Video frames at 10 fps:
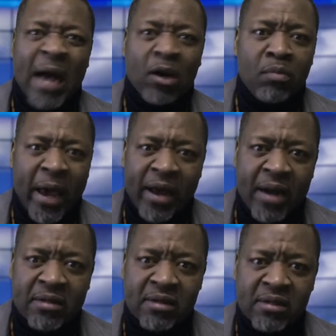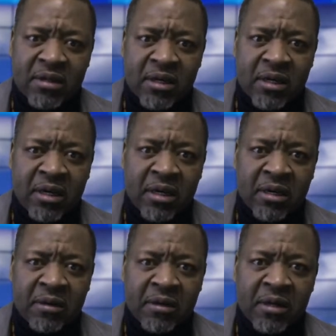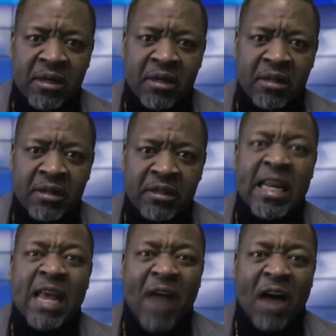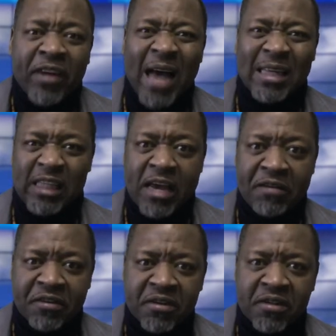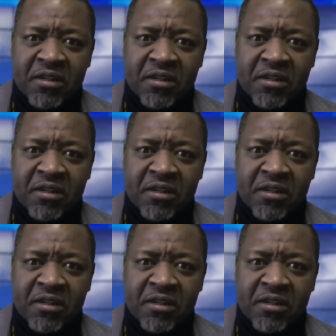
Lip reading: are not migrants. They left Africa as slaves.